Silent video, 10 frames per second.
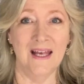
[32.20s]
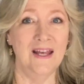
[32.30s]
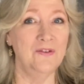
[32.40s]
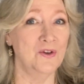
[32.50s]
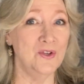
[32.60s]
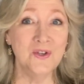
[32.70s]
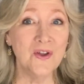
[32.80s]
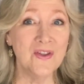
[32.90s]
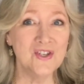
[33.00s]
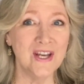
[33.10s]
If you're new to
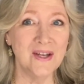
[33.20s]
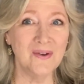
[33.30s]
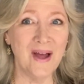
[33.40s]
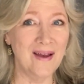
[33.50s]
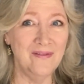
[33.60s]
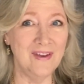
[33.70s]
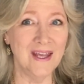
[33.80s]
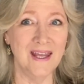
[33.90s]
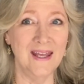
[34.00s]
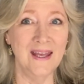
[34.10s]
the channel, I'm
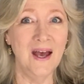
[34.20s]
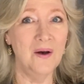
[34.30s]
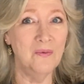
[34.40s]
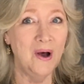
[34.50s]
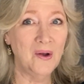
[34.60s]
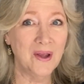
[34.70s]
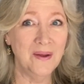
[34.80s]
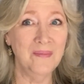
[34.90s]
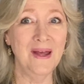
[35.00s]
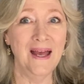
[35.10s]
Vicki.
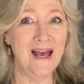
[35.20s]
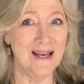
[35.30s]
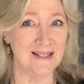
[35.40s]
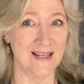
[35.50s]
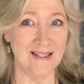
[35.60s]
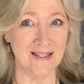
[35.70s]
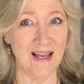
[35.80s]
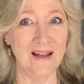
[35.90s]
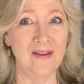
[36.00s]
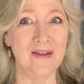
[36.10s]
Welcome. As I
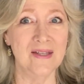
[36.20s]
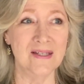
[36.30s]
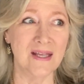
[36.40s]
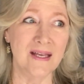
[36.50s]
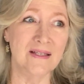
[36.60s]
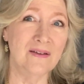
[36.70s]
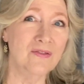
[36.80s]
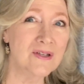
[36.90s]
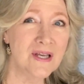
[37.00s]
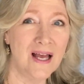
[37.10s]
said, this is a
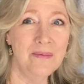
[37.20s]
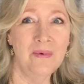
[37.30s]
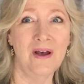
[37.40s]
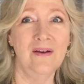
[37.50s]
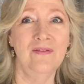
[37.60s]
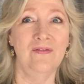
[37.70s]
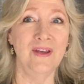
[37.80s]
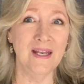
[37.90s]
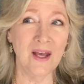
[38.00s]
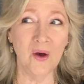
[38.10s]
different type of
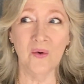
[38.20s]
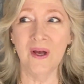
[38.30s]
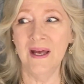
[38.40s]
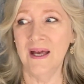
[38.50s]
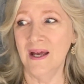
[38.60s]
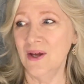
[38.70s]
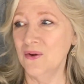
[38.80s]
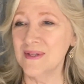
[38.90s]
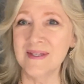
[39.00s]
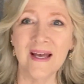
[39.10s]
video. You
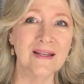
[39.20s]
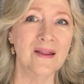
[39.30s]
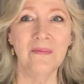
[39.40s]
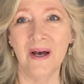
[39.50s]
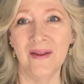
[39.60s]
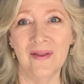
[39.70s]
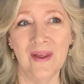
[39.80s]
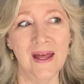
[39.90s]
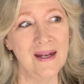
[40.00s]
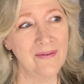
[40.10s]
know, it's the end of the month,
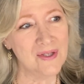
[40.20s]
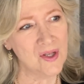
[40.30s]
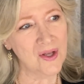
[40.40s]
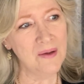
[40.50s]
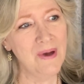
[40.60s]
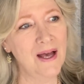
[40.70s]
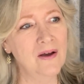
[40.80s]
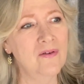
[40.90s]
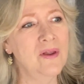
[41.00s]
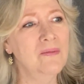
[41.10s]
and I was looking back
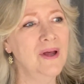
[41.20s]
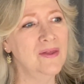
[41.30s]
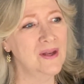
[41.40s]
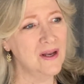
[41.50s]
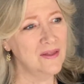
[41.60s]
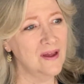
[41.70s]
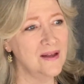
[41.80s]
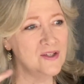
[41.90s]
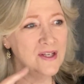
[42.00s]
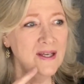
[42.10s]
over the month and I
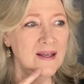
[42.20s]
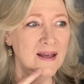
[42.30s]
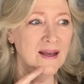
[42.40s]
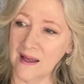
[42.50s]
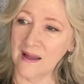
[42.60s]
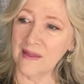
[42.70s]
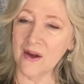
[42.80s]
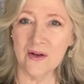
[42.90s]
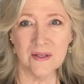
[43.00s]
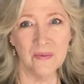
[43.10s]
thought, gee,
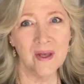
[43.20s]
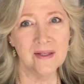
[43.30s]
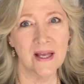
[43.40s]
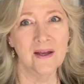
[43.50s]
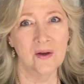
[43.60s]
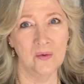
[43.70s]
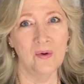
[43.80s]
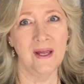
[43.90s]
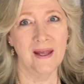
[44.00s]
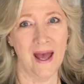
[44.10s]
there are some things I could
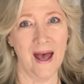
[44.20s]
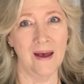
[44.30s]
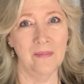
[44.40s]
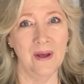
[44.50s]
recap